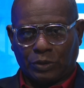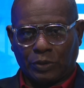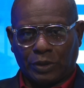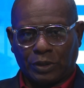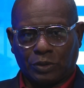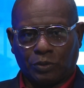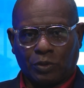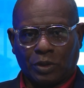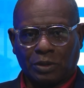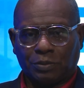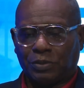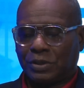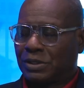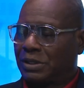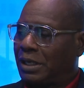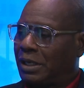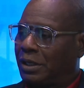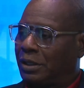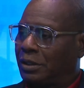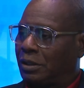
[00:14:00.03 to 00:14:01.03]

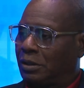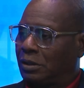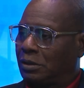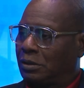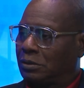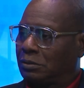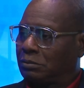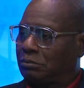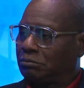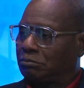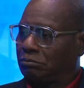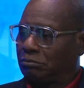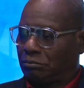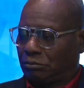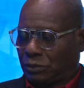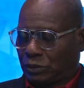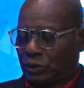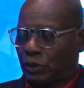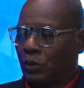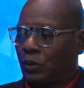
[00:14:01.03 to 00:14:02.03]
21% or
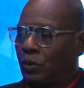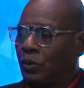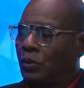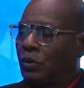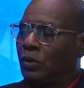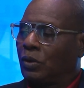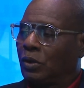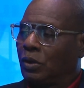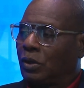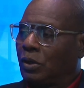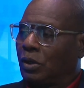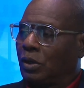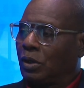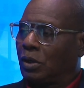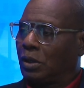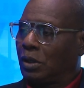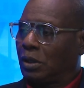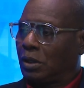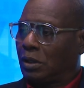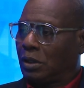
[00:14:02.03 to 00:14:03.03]
so
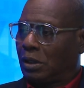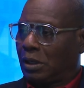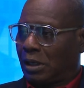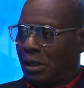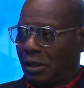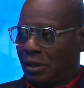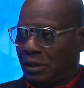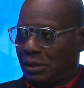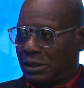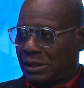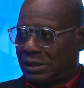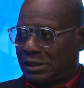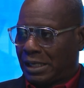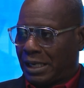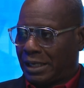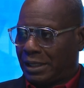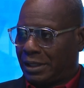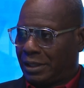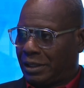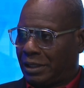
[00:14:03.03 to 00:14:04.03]
are
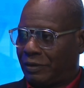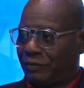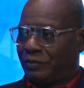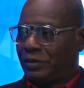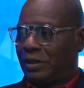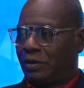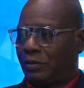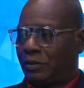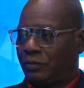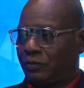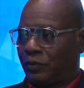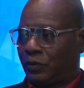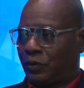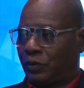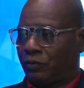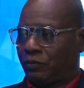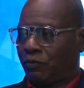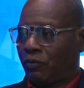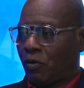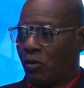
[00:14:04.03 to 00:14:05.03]
undecided if they would
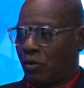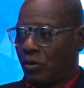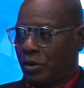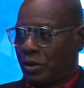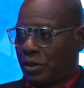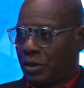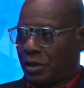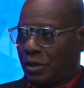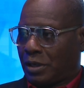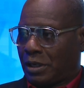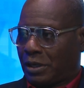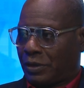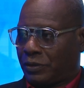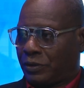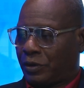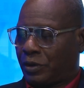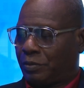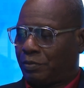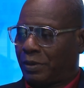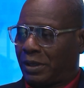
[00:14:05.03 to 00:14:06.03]
vote for a
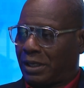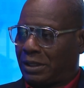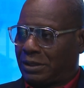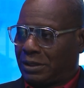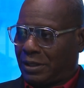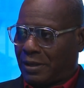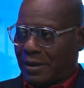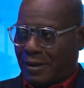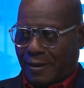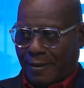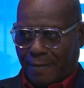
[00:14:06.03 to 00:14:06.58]
third party?